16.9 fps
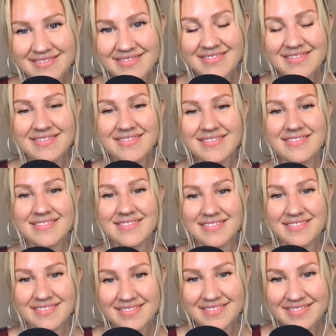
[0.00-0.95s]

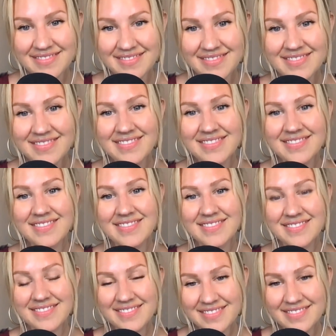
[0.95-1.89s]

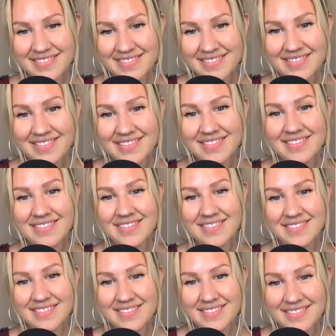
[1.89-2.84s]

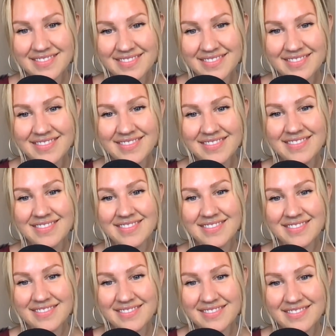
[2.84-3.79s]

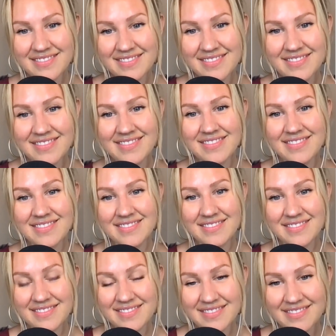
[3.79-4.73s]

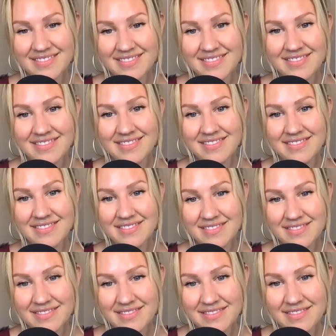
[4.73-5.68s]

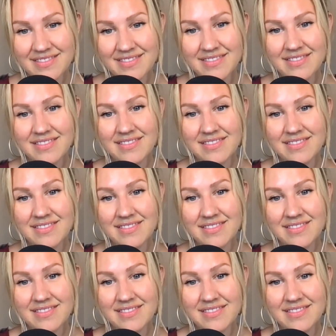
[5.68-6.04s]
[no speech]